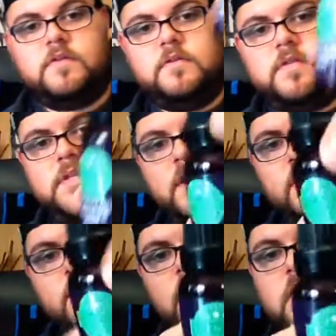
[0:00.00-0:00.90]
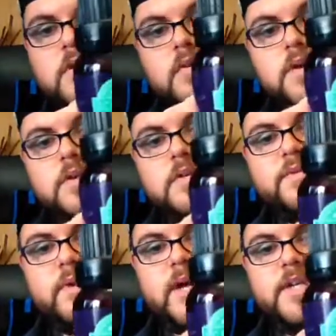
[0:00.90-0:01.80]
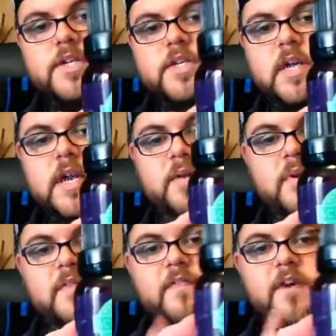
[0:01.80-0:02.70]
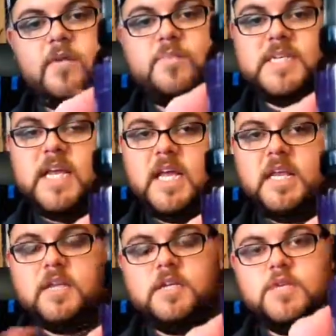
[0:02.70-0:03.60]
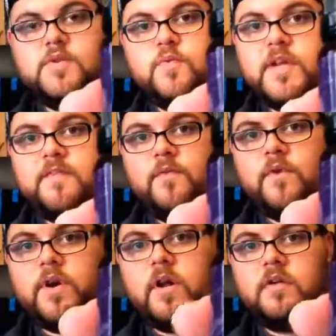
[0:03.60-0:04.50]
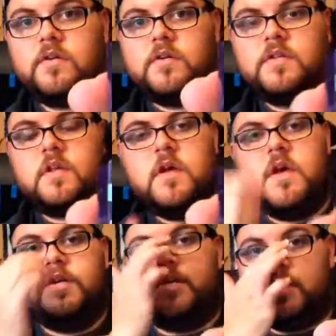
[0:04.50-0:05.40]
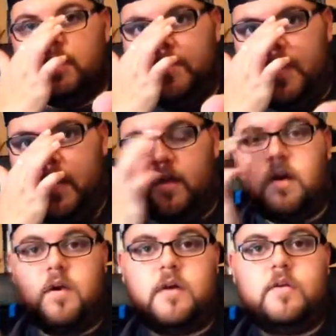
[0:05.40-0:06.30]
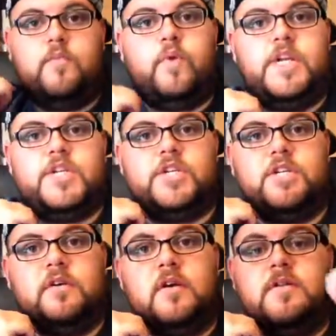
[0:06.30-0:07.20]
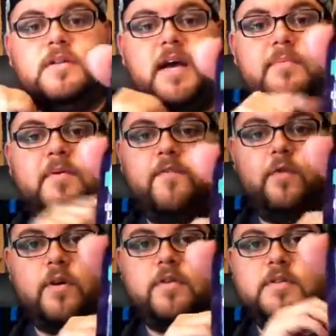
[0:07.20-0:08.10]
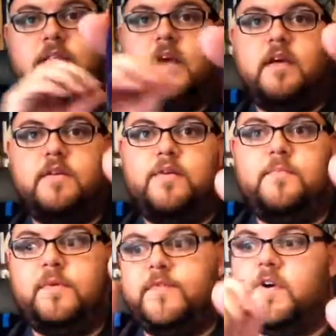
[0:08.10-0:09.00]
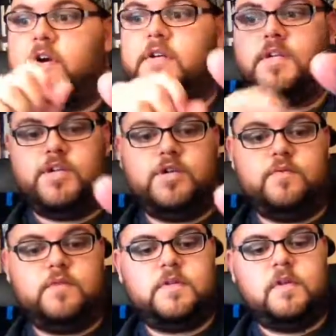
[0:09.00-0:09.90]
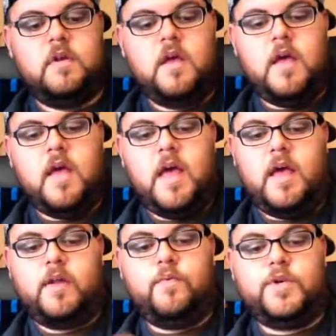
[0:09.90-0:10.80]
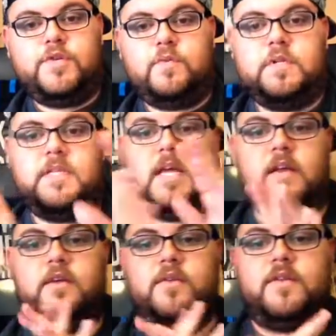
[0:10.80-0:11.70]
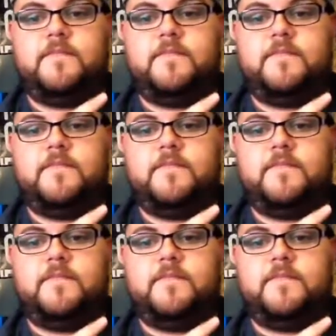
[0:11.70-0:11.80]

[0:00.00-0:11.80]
So our oils range anywhere from $10 to $24, just depending on which type of oils that you prefer to choose, and which ones that you